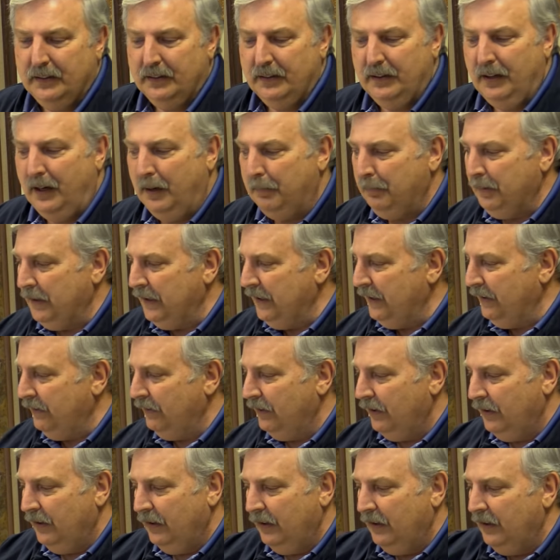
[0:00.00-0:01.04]
Copy
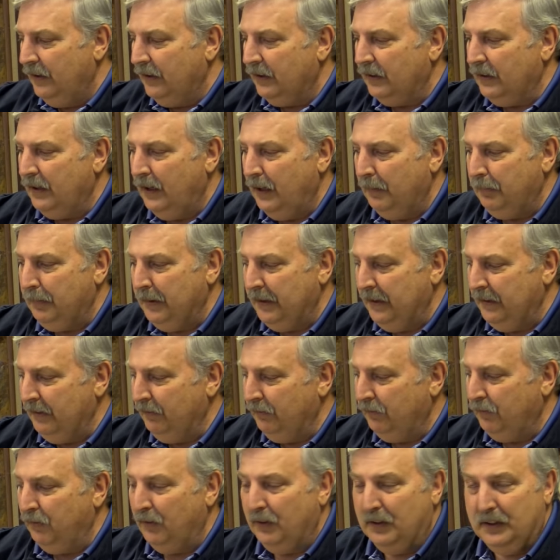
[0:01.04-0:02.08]
copy
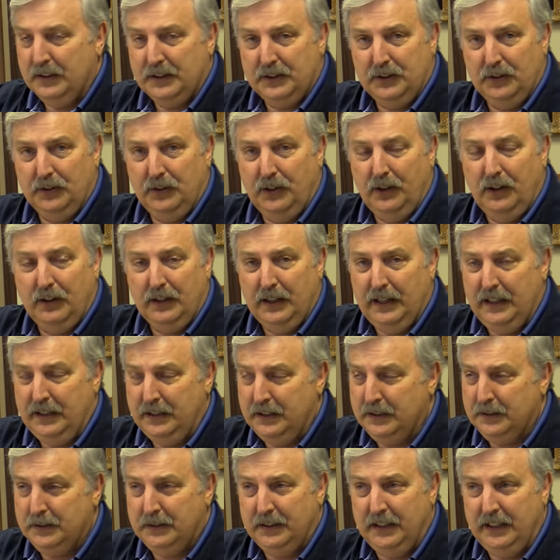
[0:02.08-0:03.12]
for as long and
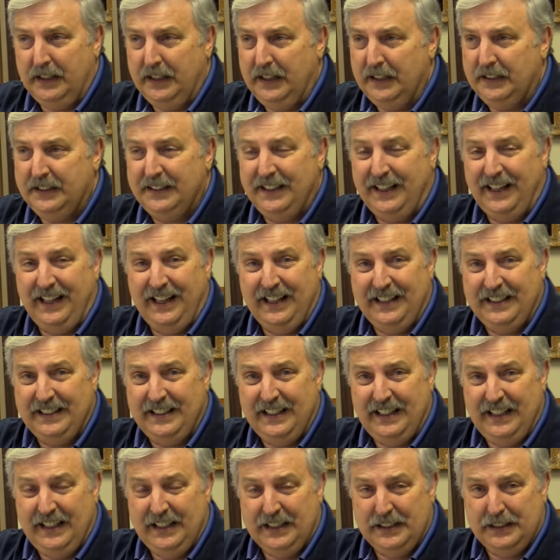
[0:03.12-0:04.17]
get the
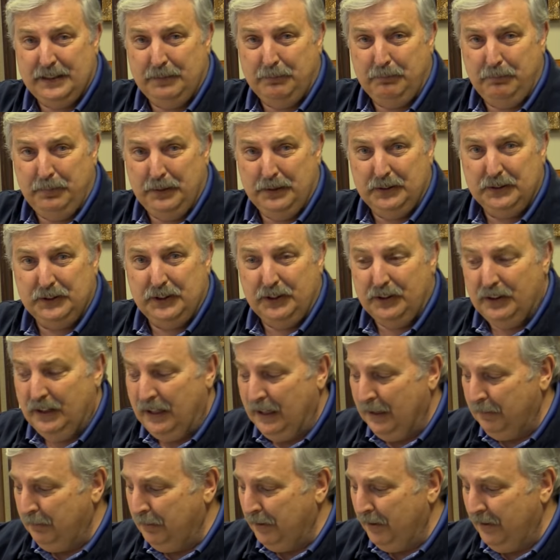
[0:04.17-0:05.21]
ideas and build your
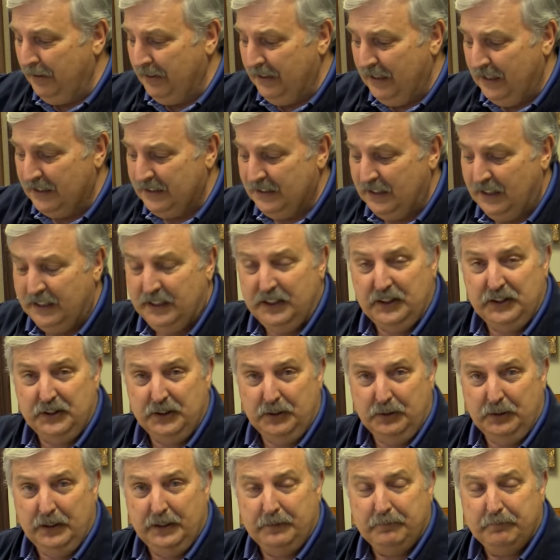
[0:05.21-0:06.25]
library. That's how you
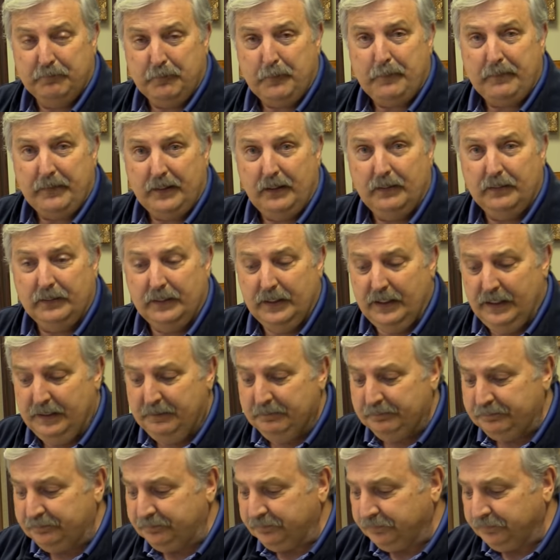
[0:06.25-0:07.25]
do it. Okay.